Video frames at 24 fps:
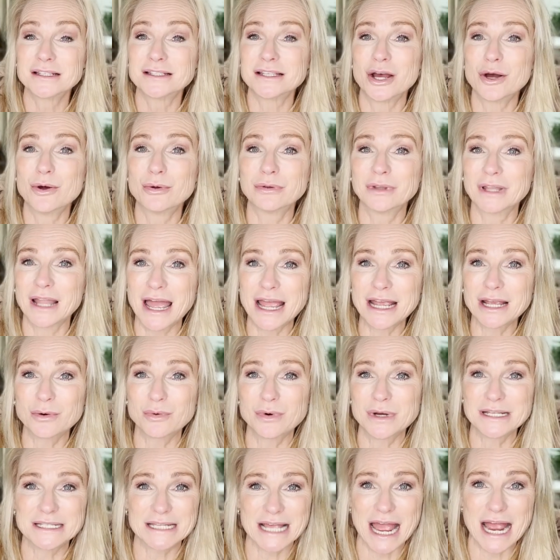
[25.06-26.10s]
So Lech
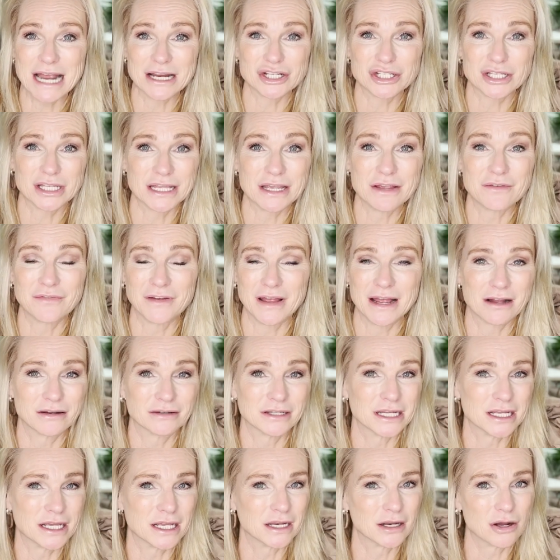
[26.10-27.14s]
was actually
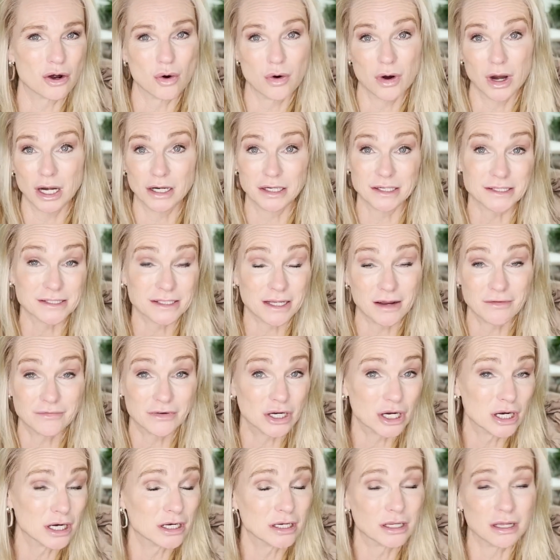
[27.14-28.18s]
founded or
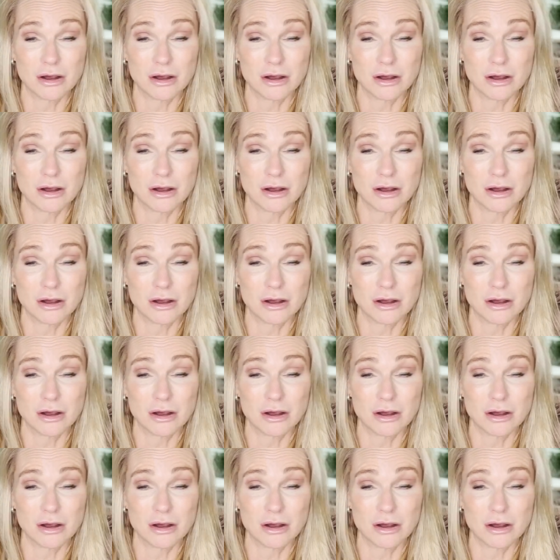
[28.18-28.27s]
discovered